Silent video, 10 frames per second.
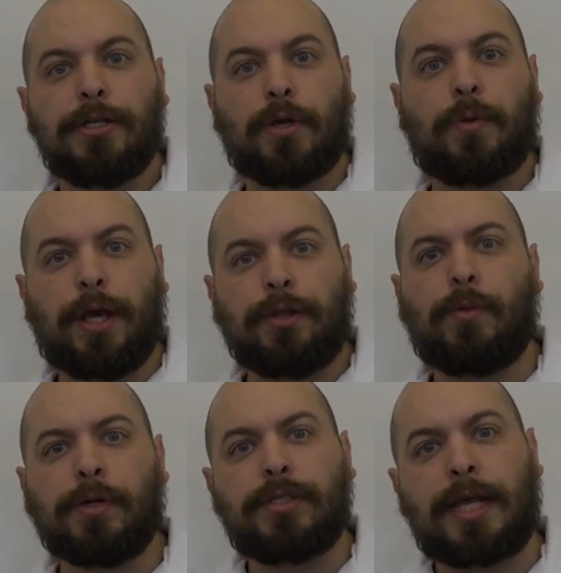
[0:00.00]
So in other
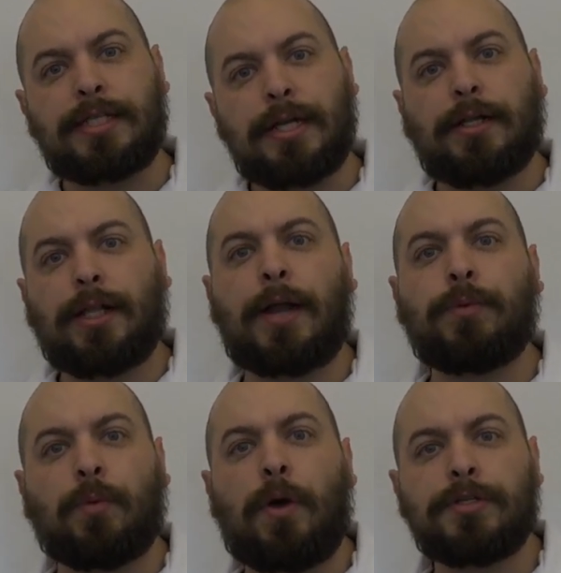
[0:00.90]
words, as they collide
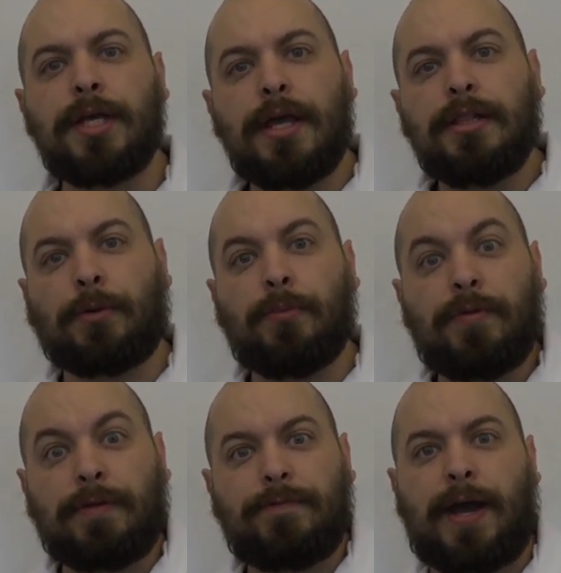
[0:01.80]
with the walls, they're
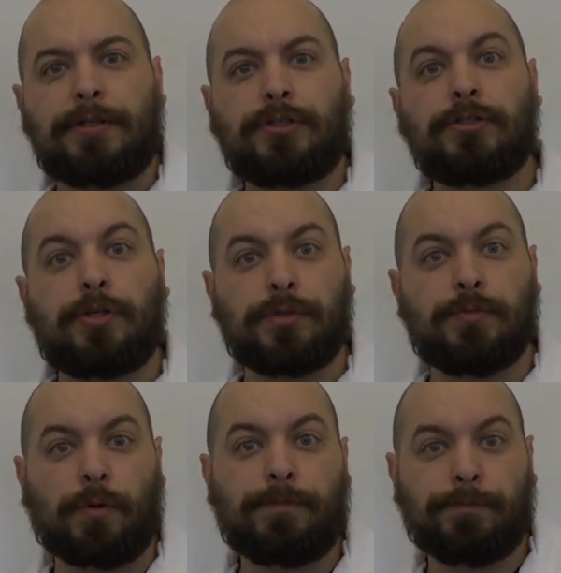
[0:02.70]
moving faster, so
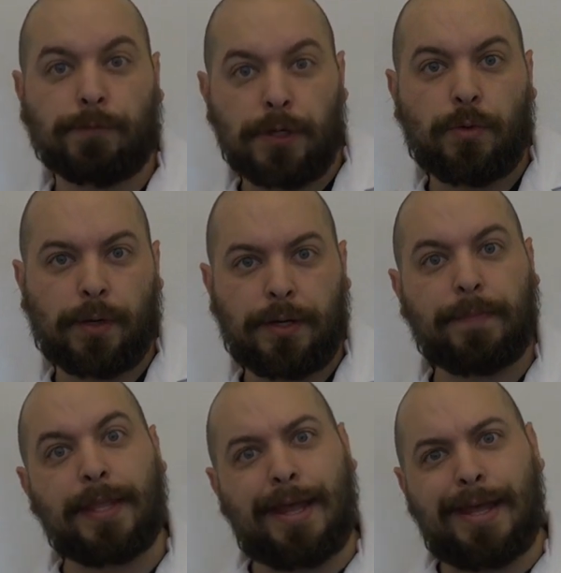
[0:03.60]
it's more frequent,
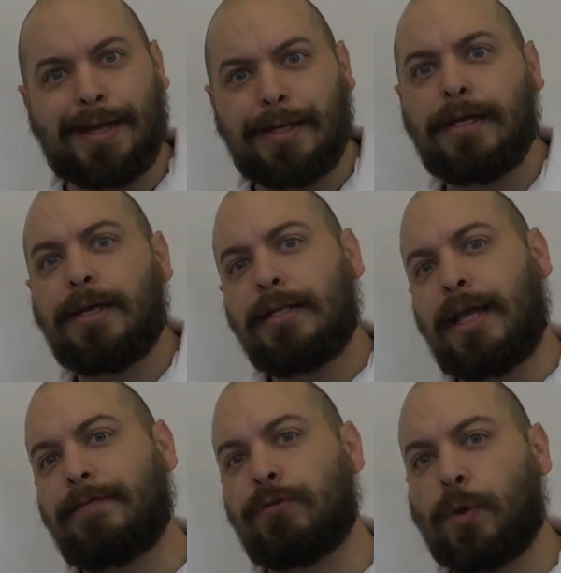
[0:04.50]
and
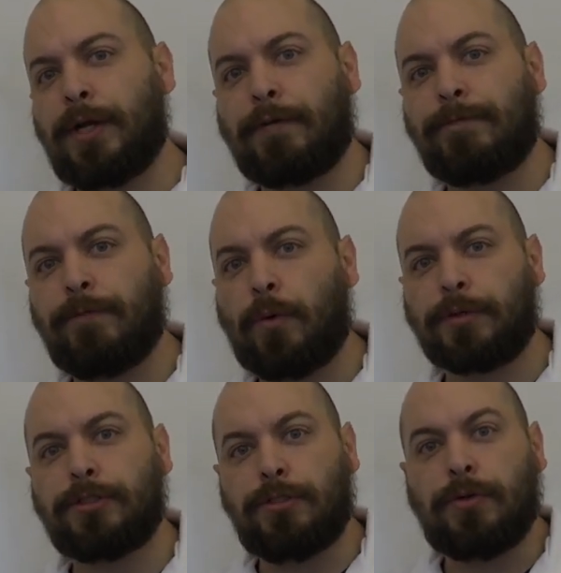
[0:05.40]
they have greater
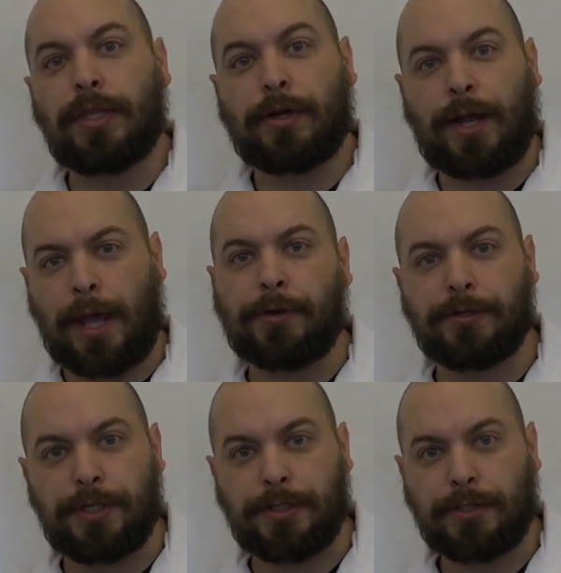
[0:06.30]
force due to their
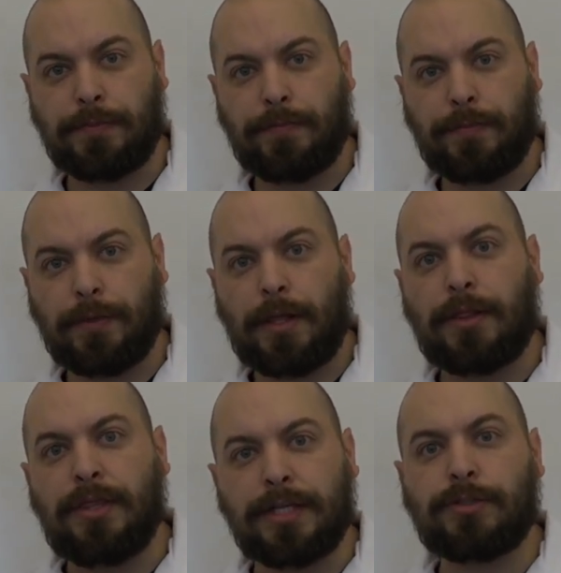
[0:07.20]
energies.
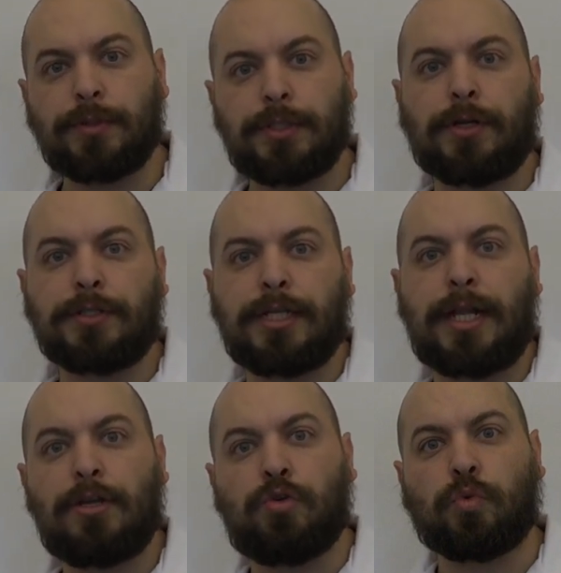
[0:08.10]
This results
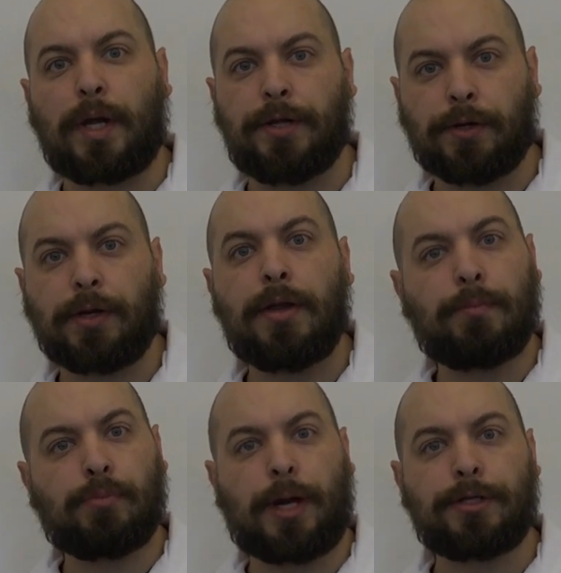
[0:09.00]
in a greater
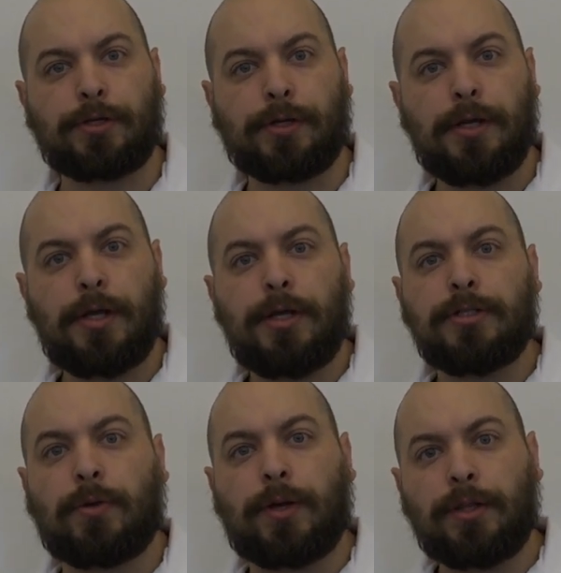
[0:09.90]
pressure.
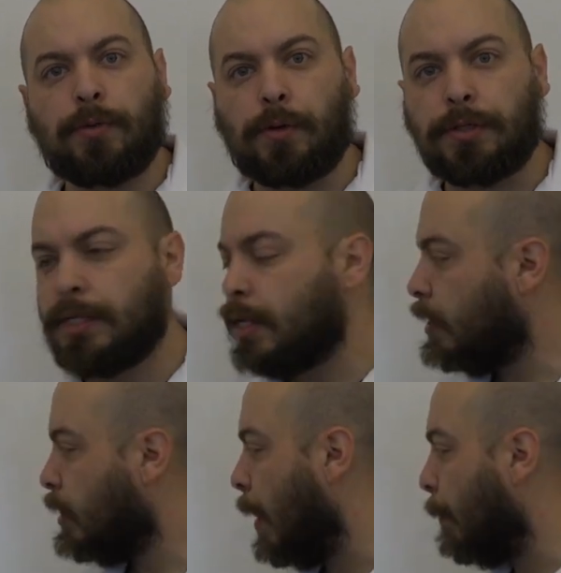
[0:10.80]
So in other words,
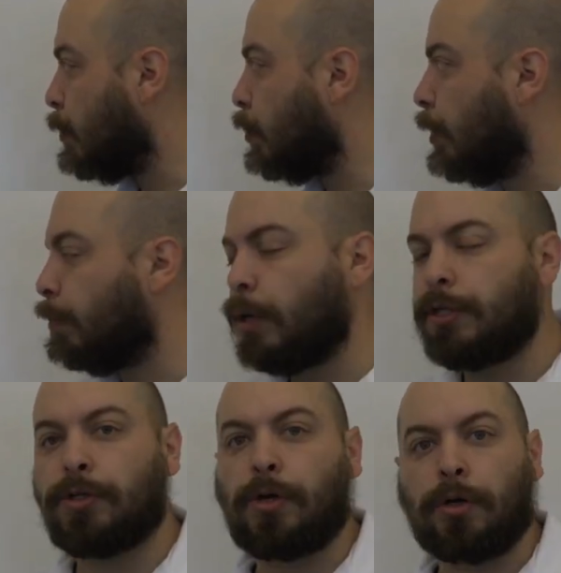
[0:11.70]
temperature and
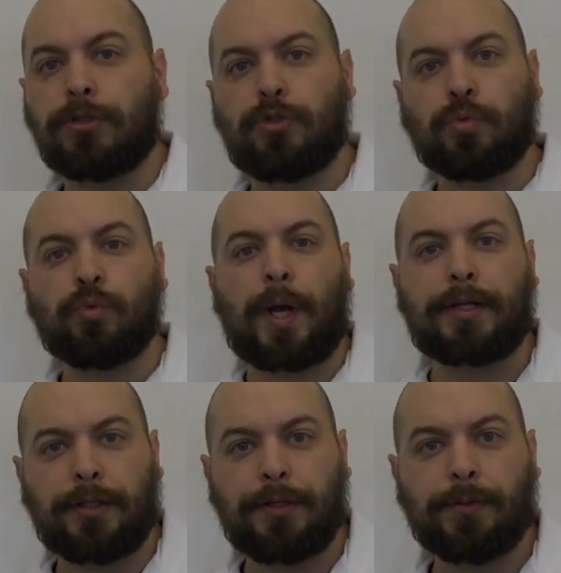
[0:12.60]
pressure are
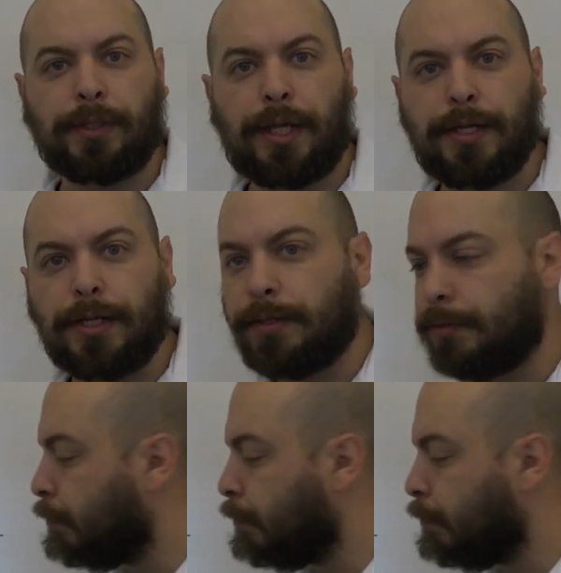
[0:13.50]
directly related.